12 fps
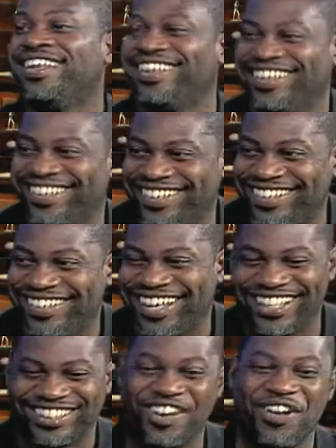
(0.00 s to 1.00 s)

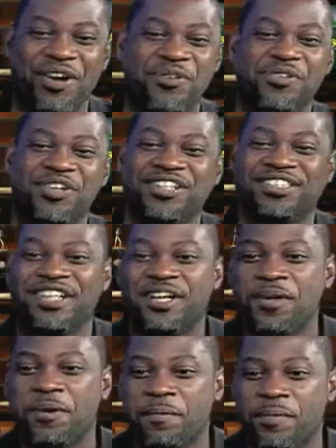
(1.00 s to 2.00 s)
I thought I was,
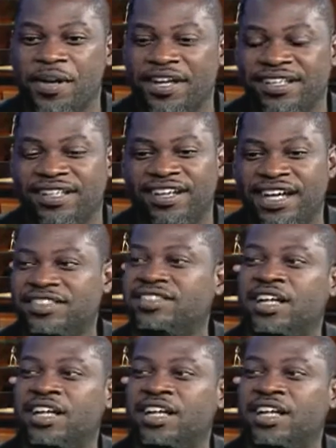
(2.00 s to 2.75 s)
but uh,